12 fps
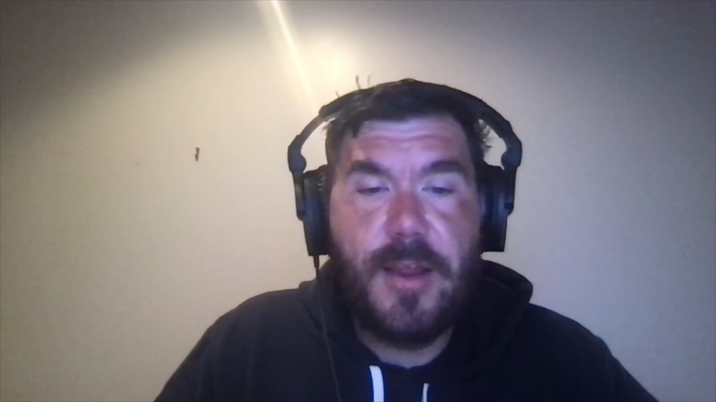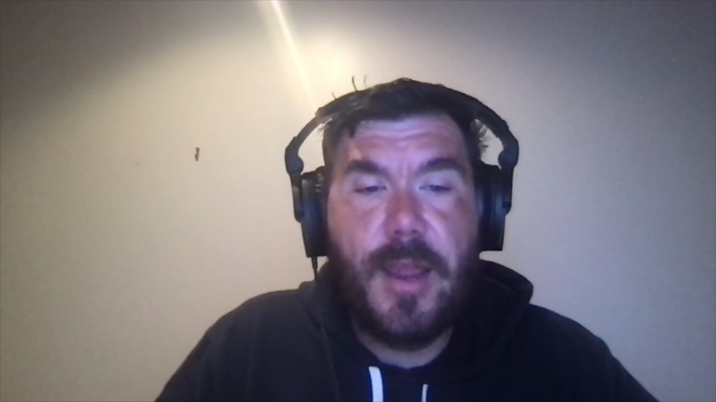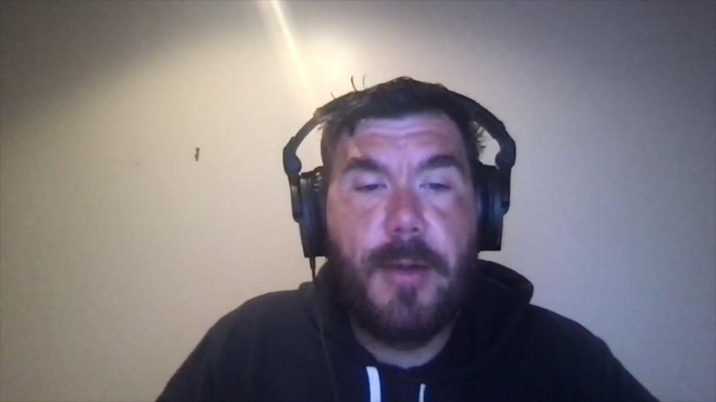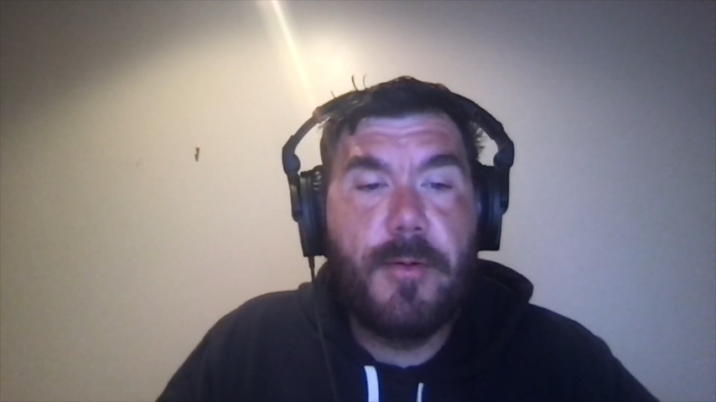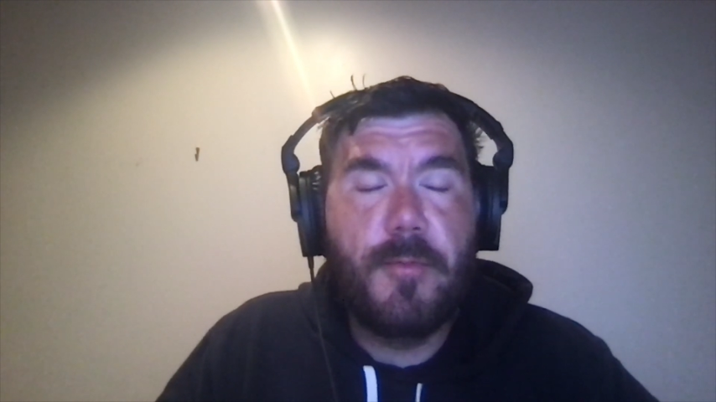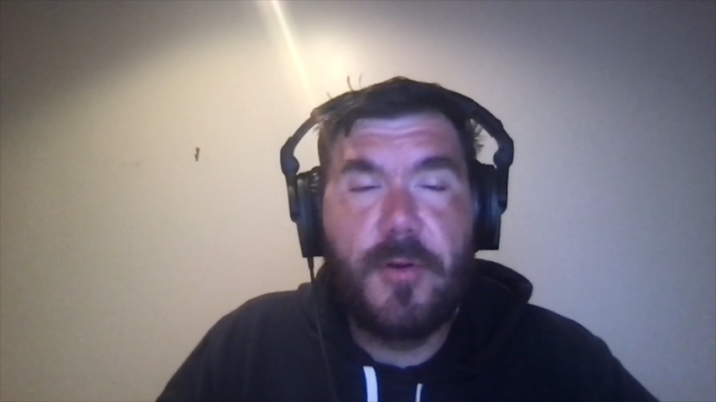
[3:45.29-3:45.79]

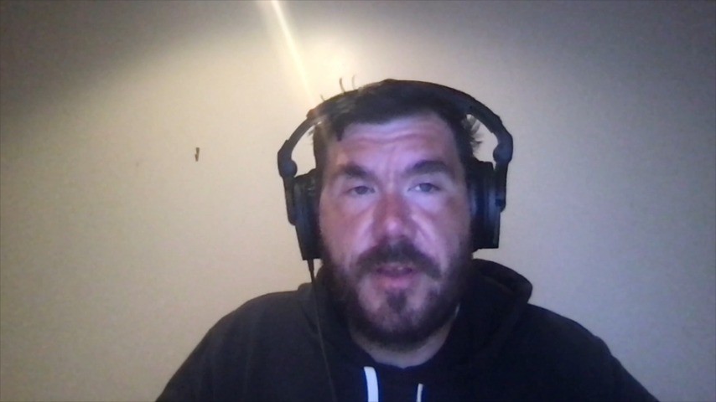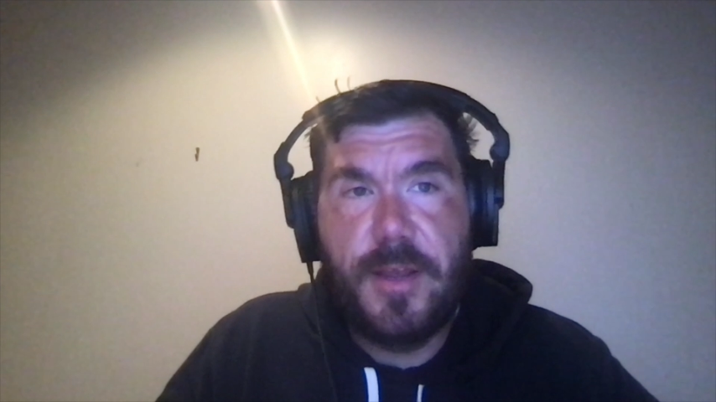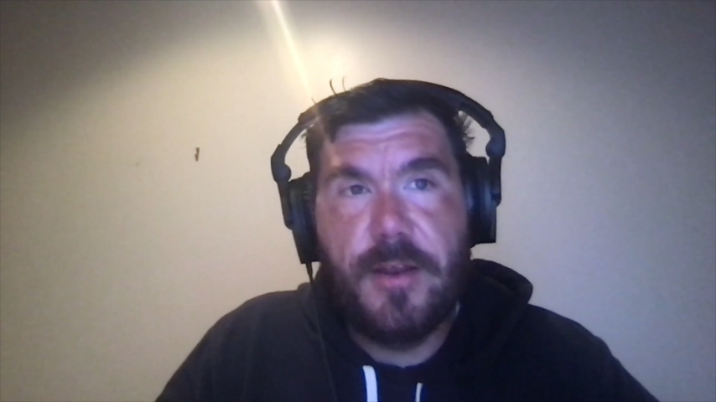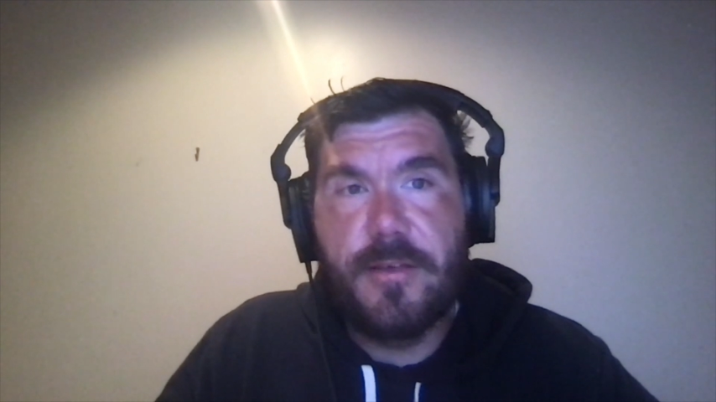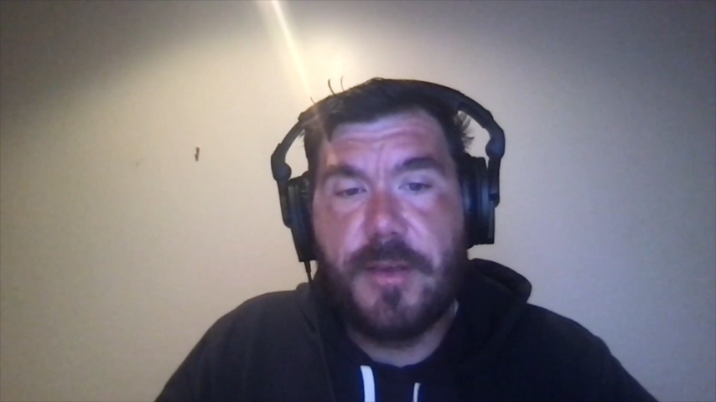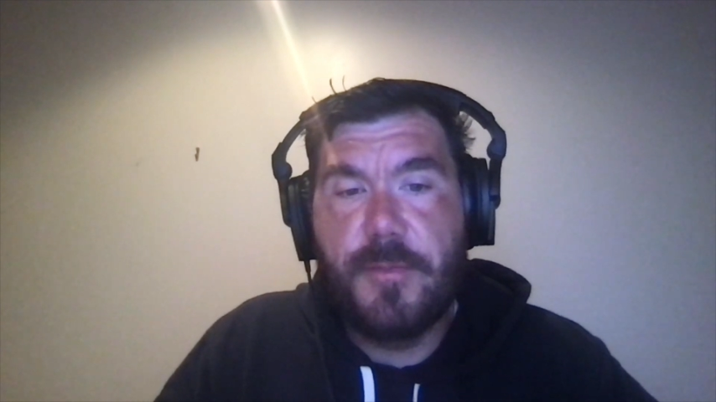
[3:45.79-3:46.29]
Cameron
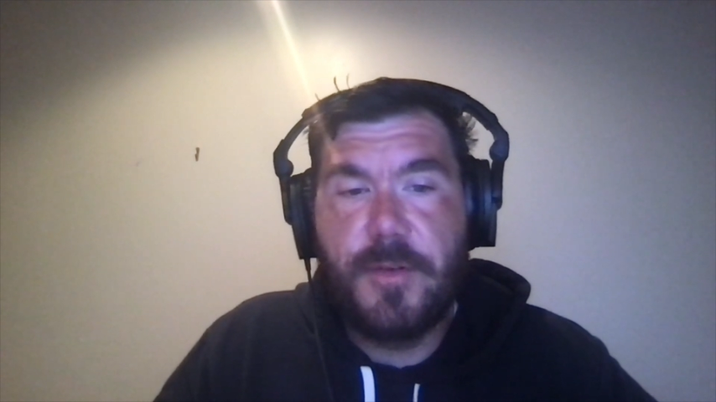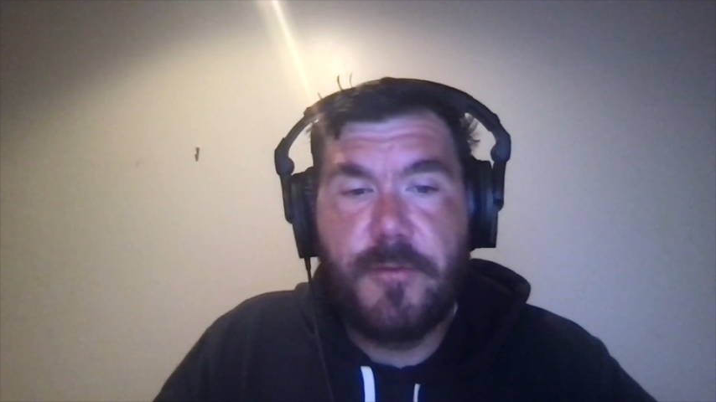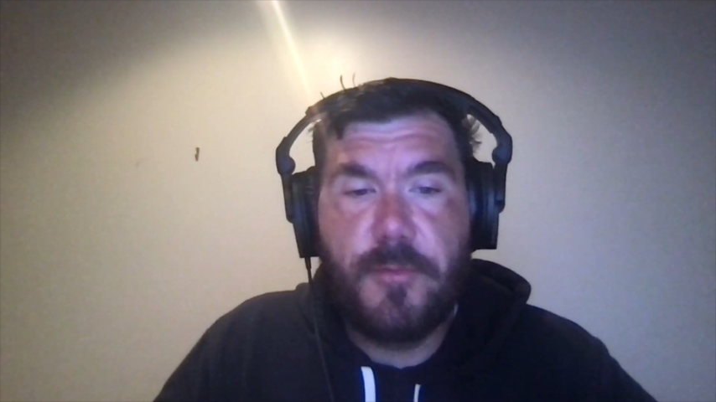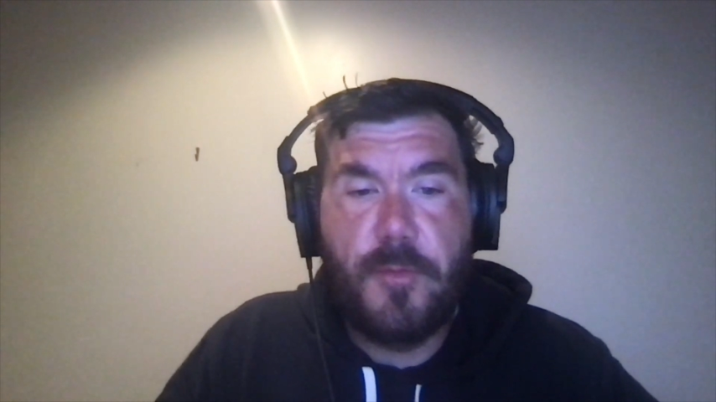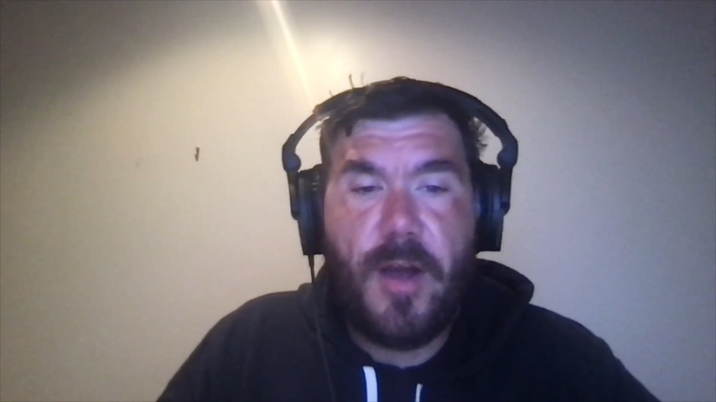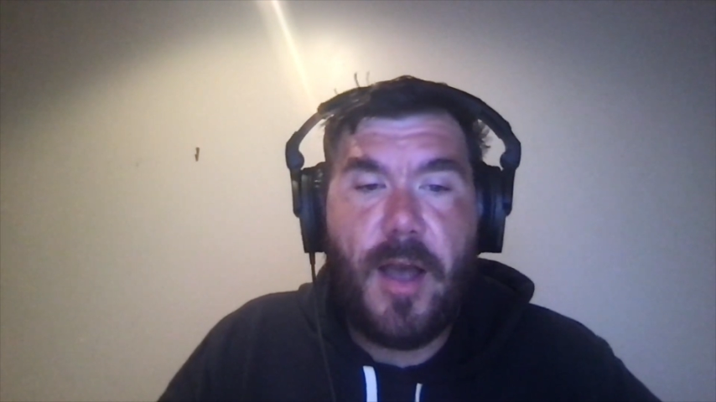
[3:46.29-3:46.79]
Martinez comes in
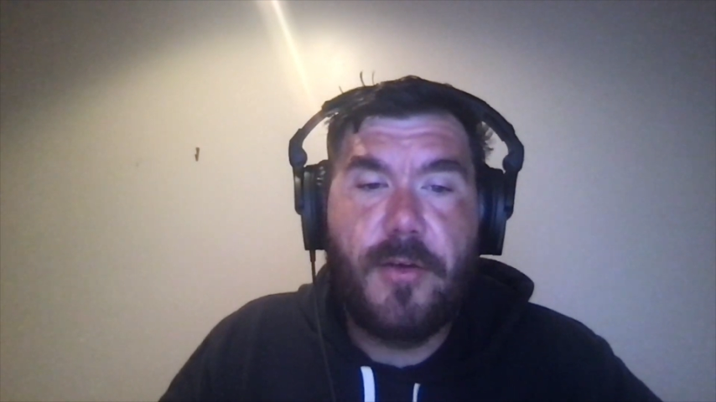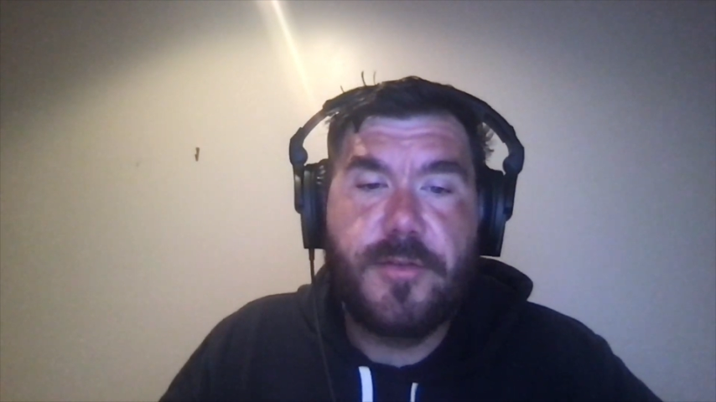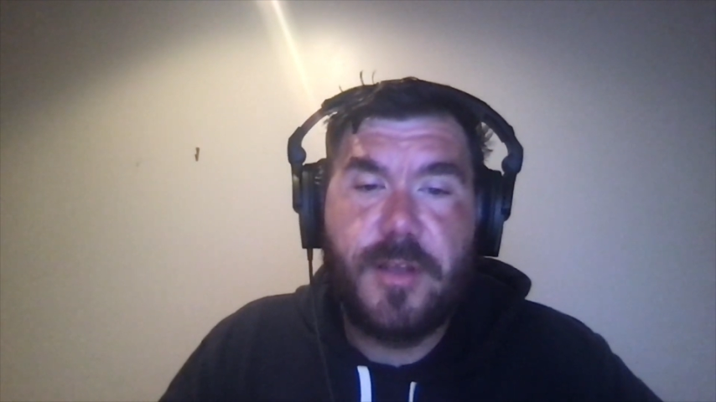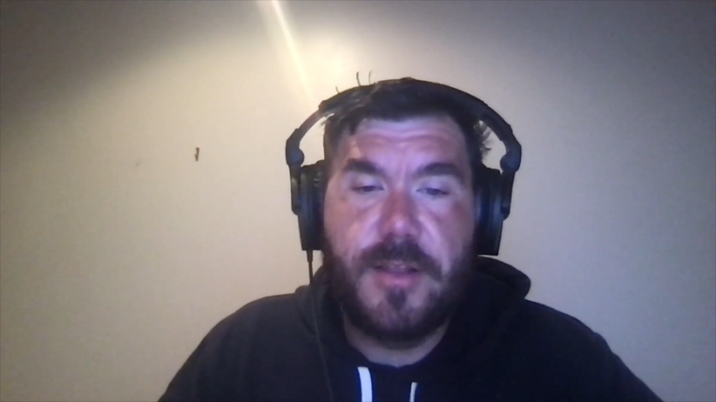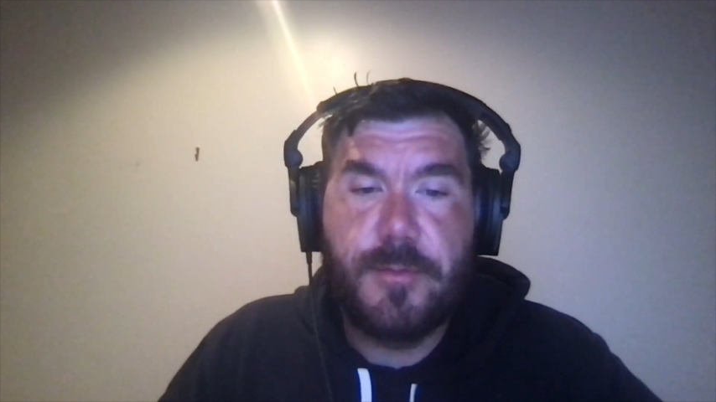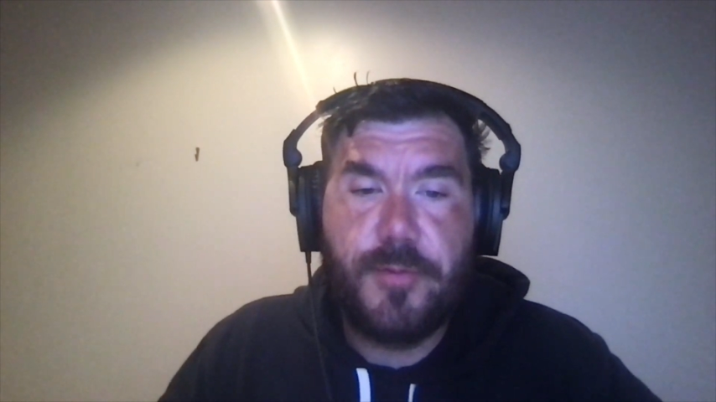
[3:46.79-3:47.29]
from Ohio
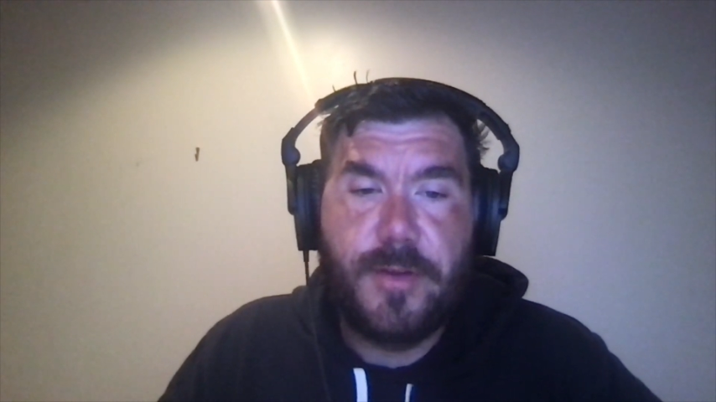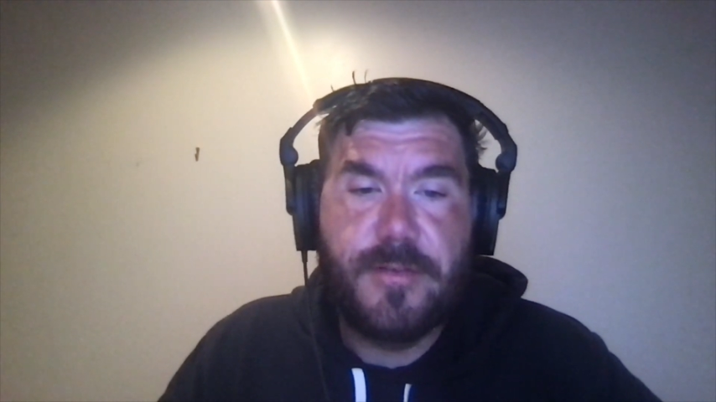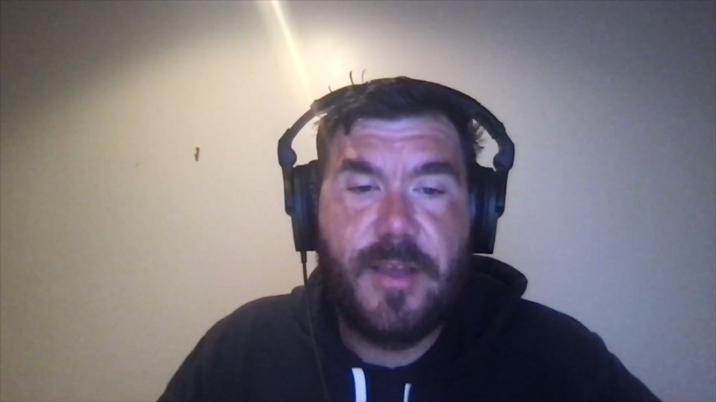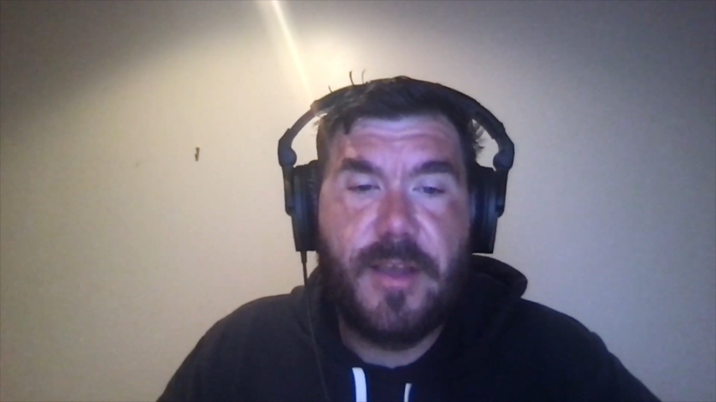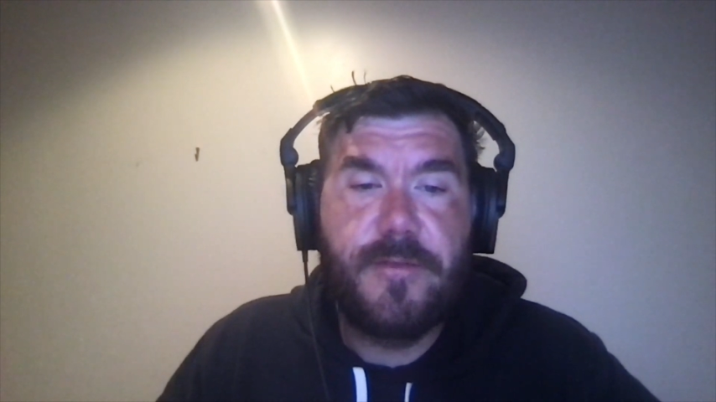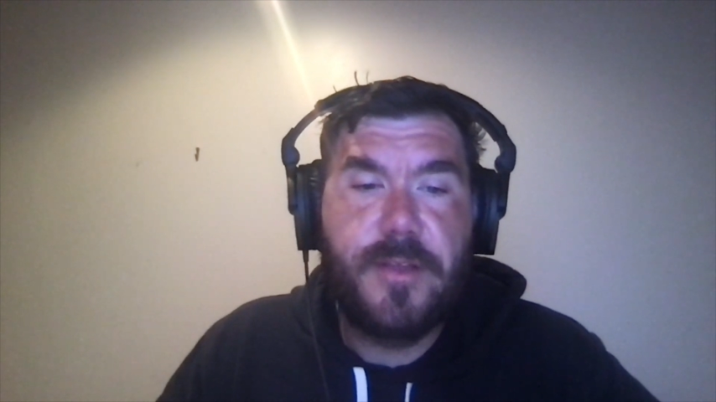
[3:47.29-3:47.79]
State to play
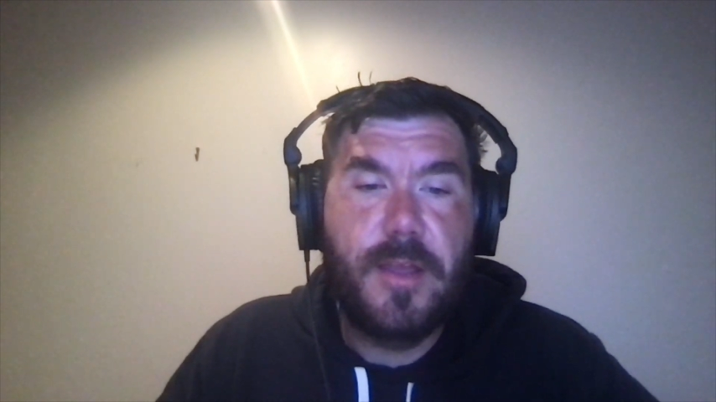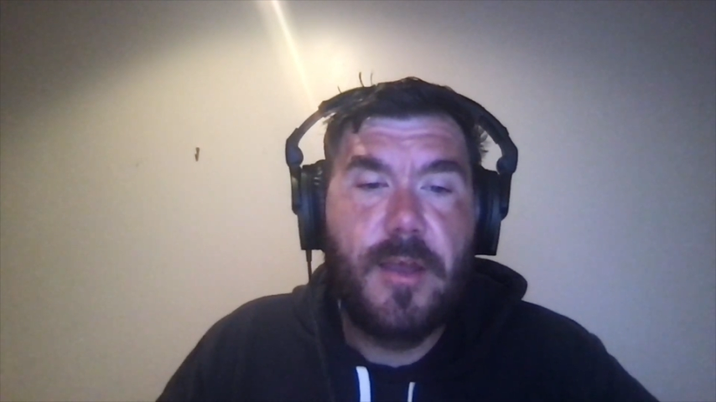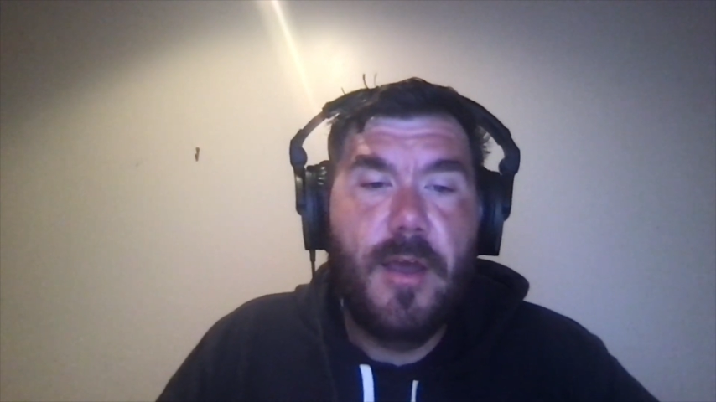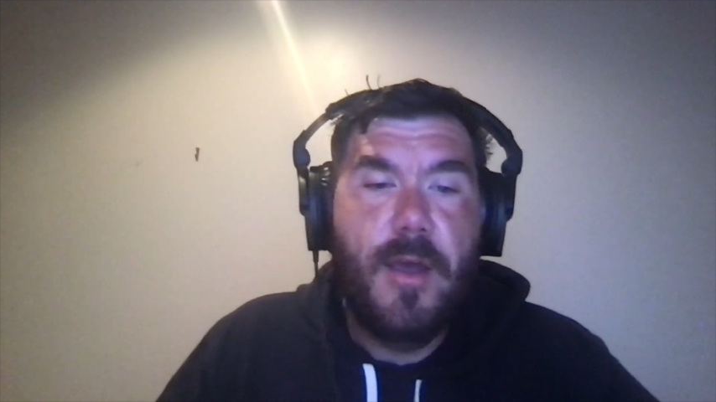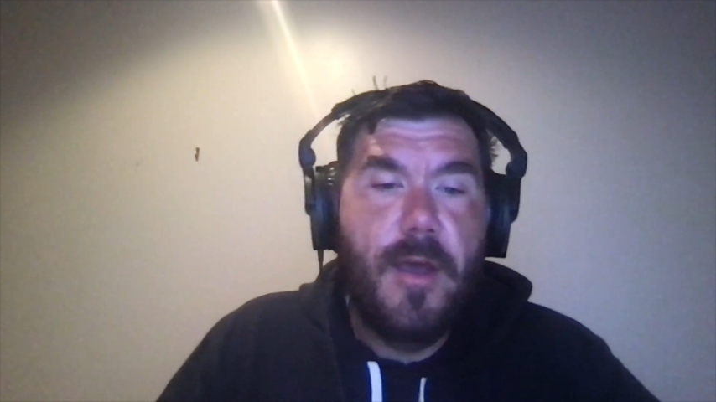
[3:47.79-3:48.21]
safety.